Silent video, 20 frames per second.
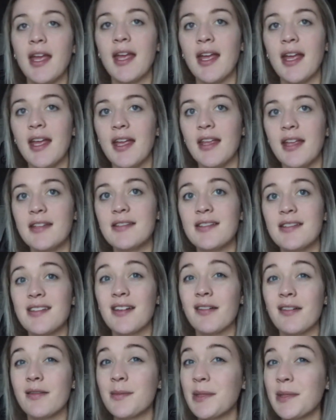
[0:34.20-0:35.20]
and
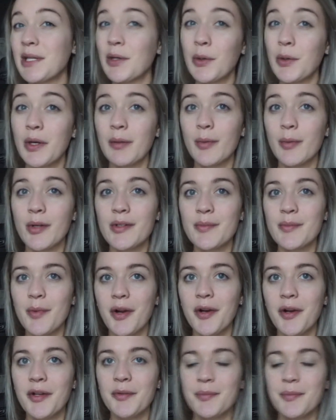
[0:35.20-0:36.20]
stuff's been going
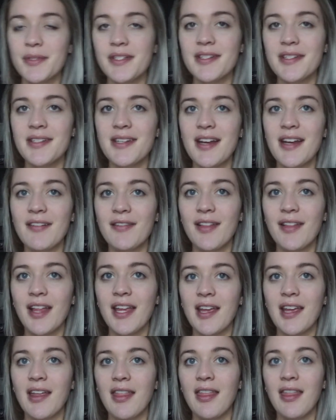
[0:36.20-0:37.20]
postpartum, stuff
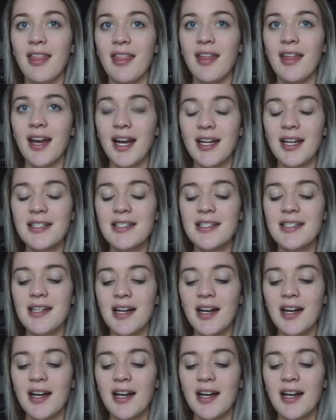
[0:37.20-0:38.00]
like that.